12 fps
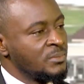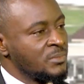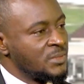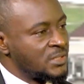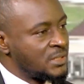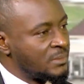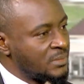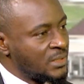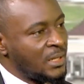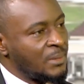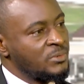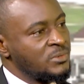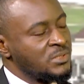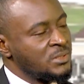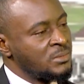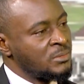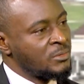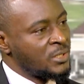The same thing happens
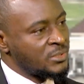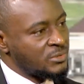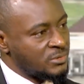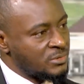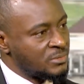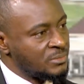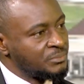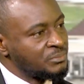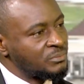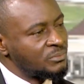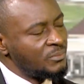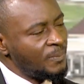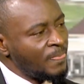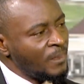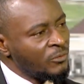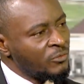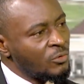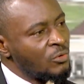in rhesus.
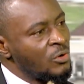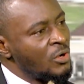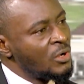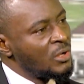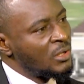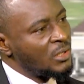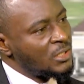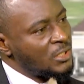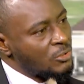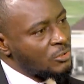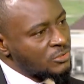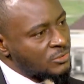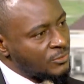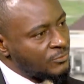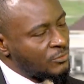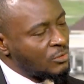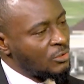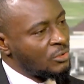So in the course of
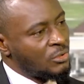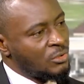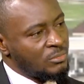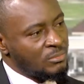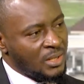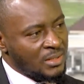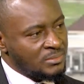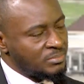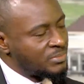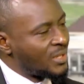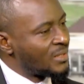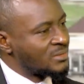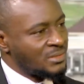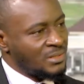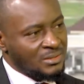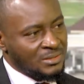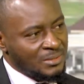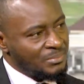your
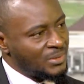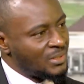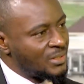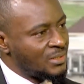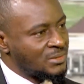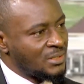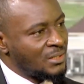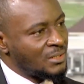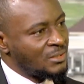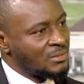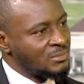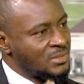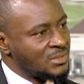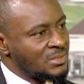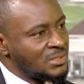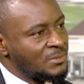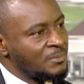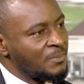antenatal, perinatal, this
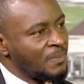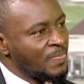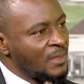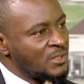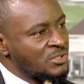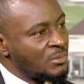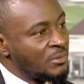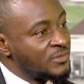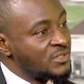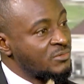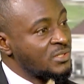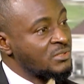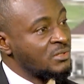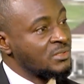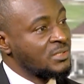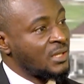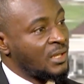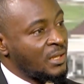thing, some of these questions
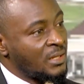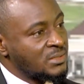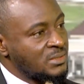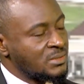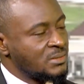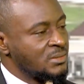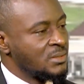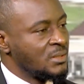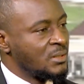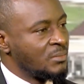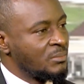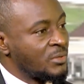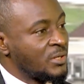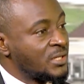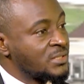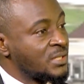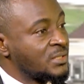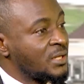are asked. Mothers
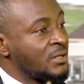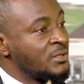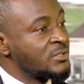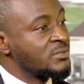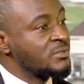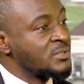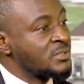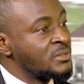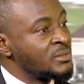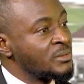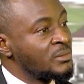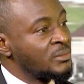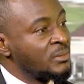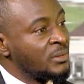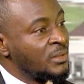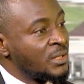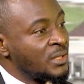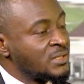that are rhesus
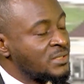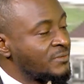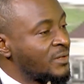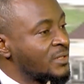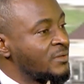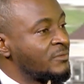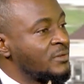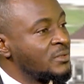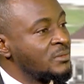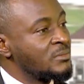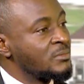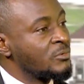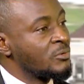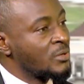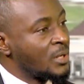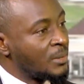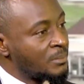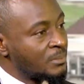negative are given
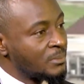program